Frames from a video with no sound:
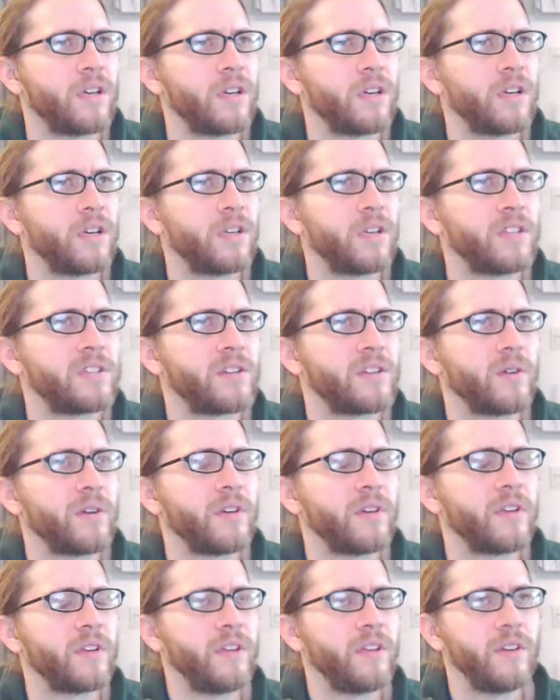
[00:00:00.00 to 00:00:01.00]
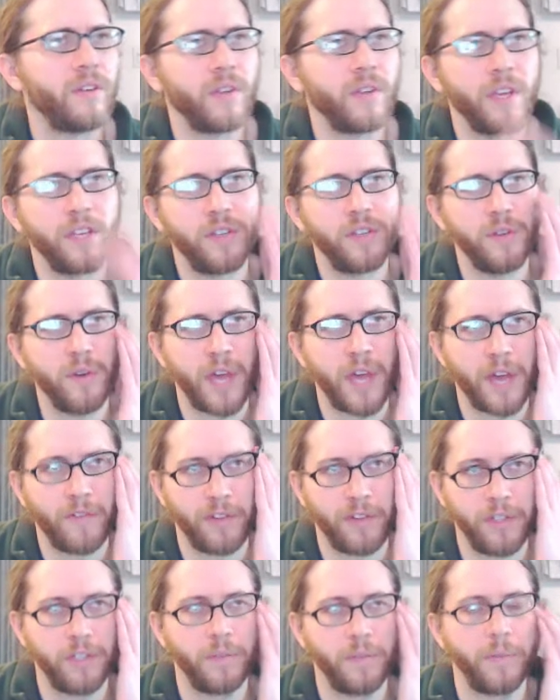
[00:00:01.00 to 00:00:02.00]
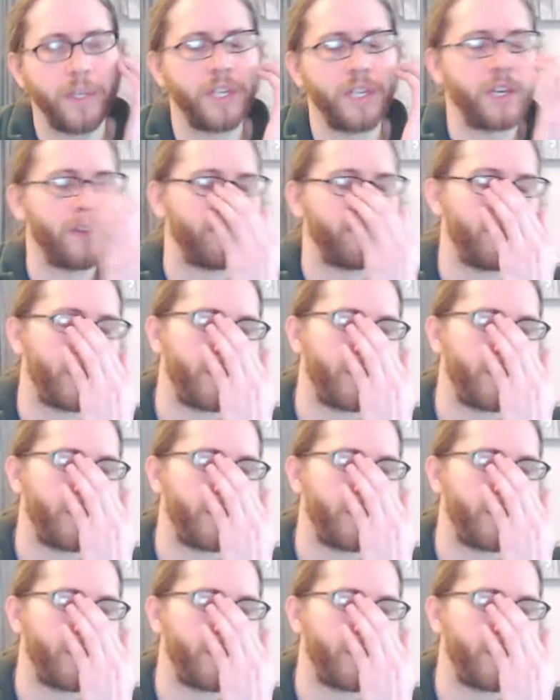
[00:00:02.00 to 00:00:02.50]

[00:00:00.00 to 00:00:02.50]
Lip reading: So, they do have a little bit of both